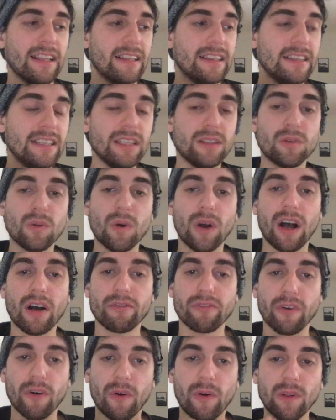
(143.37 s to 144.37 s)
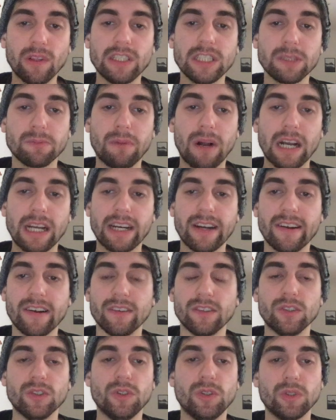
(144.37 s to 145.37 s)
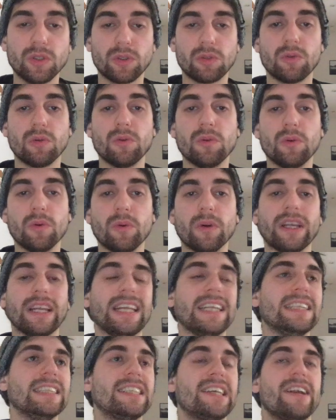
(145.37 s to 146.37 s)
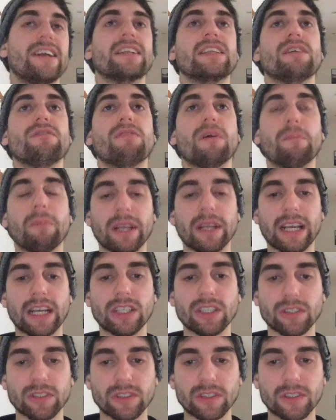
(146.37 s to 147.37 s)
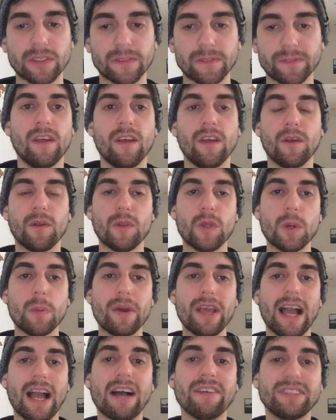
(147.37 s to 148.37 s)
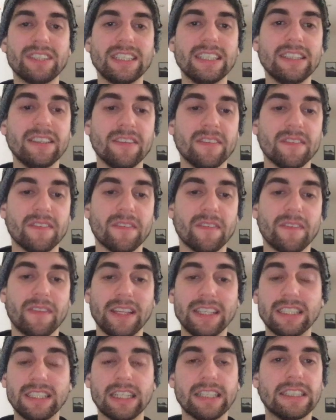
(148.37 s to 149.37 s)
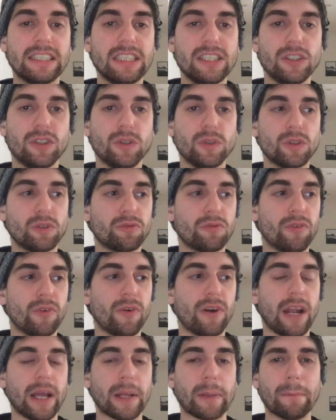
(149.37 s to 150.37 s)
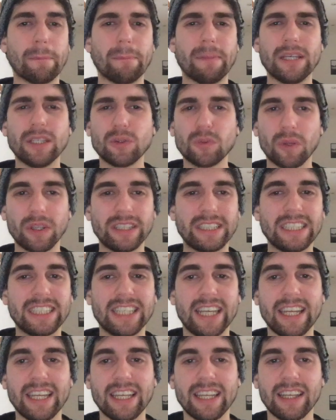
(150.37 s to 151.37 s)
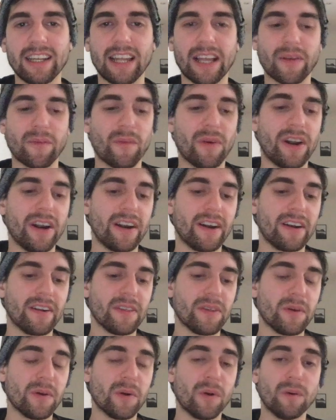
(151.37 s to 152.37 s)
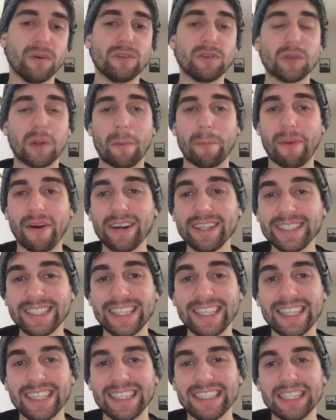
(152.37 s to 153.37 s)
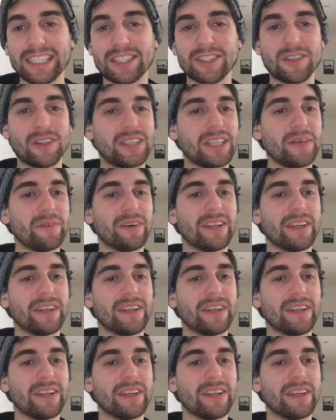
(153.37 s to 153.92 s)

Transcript: need to have all this background just to do interactive applications. You may have seen things like this used for like visual DJing, like where you go into a party and it's not